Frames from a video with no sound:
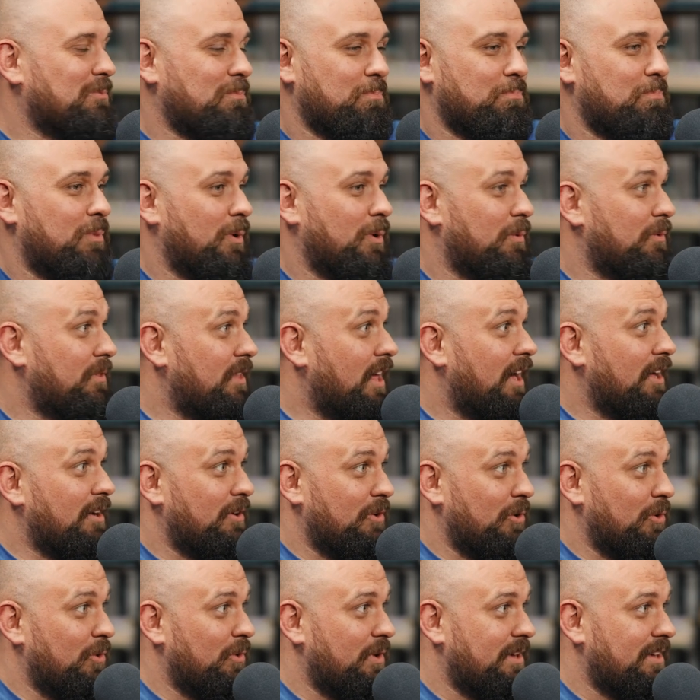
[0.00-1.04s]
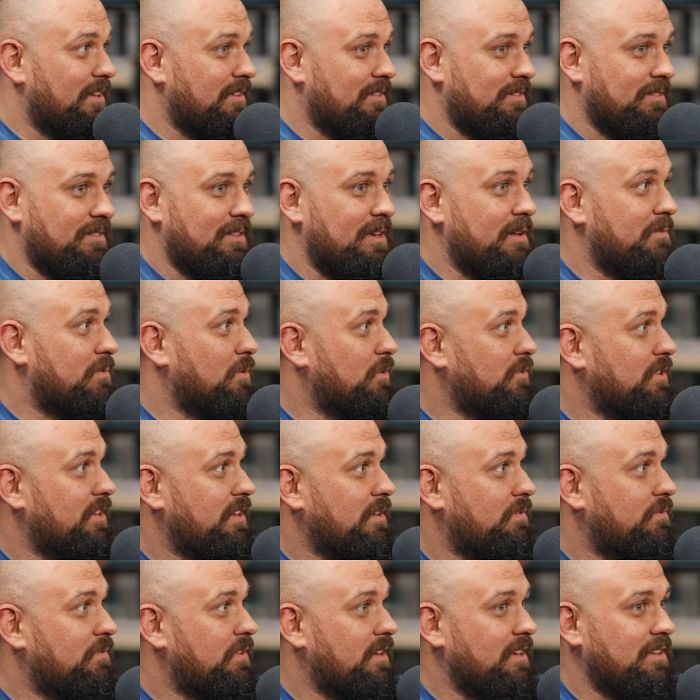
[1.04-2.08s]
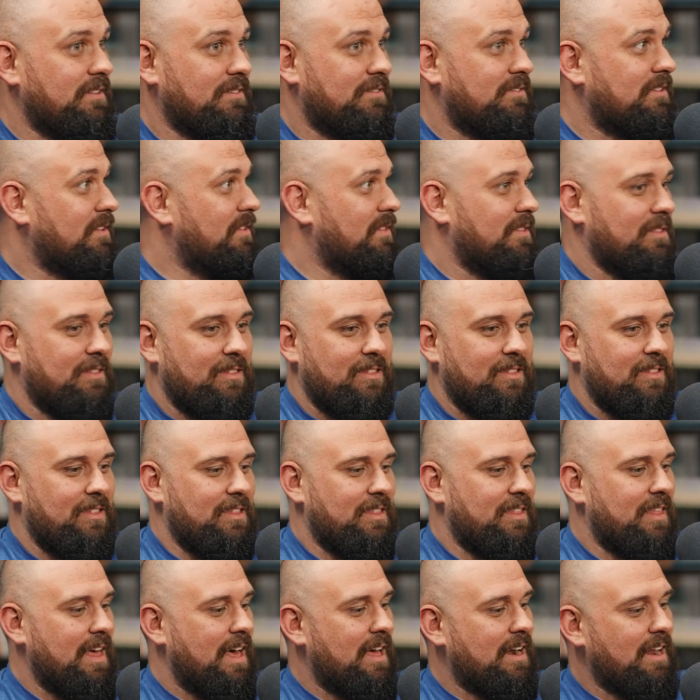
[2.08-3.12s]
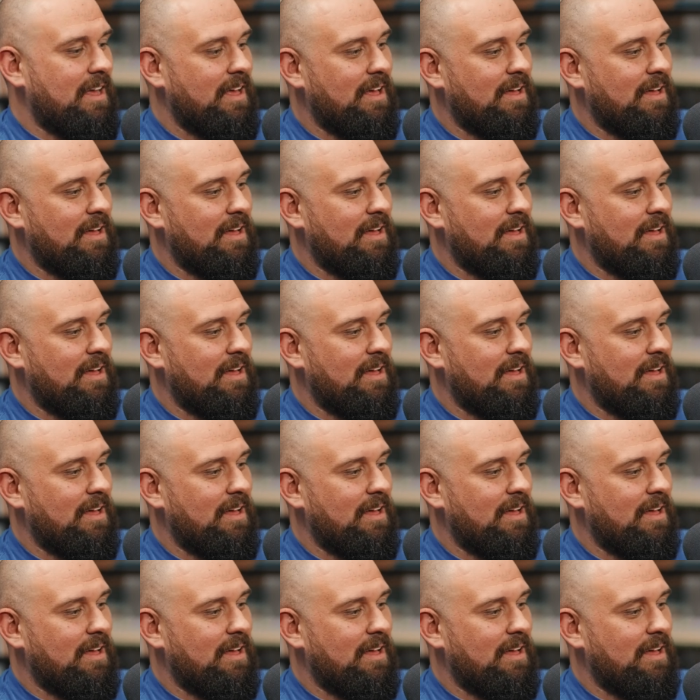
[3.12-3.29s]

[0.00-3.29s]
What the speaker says: but not knowing if there was any fees, that